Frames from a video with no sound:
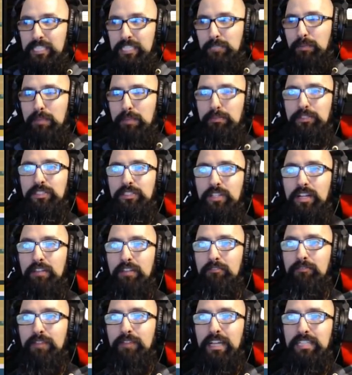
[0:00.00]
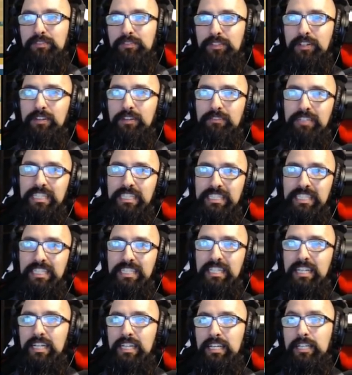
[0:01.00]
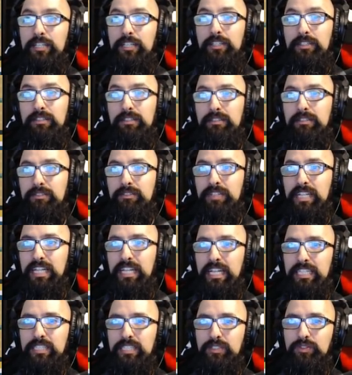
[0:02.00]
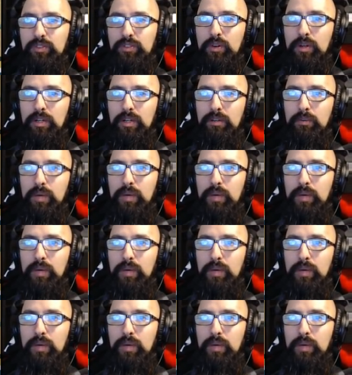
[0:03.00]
Not just people starting fights for no reason. Three against four.